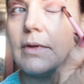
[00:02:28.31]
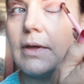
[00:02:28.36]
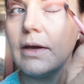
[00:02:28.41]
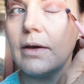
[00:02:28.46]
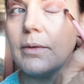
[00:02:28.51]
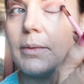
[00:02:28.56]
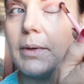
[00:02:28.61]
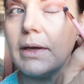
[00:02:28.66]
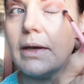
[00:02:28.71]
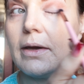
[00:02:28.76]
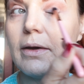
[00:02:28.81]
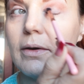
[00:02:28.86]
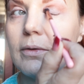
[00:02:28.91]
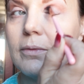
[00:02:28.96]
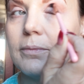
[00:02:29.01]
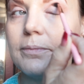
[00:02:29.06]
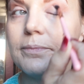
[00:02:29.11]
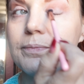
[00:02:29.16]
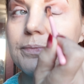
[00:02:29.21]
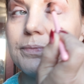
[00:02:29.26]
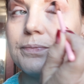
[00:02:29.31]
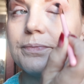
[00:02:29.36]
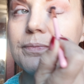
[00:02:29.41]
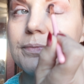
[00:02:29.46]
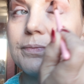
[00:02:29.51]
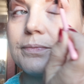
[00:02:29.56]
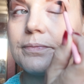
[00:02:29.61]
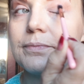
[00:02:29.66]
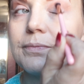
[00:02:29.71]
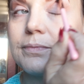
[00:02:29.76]
There we go.
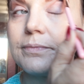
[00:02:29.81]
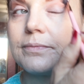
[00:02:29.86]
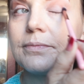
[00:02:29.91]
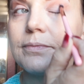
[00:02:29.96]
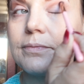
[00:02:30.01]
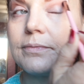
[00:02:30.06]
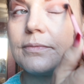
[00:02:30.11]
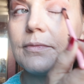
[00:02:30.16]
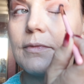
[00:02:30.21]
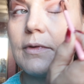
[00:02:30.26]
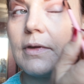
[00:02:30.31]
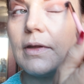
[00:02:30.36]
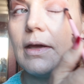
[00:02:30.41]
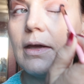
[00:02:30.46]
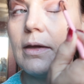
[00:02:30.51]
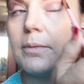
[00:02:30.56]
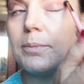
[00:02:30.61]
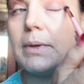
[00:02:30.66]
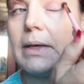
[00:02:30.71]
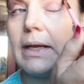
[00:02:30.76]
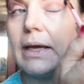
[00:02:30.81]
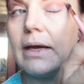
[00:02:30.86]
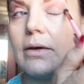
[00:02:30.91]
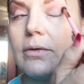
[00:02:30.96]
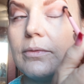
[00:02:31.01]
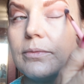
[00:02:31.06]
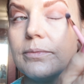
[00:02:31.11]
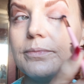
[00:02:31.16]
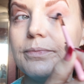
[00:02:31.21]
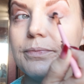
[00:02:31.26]
Up and
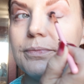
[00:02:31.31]
out.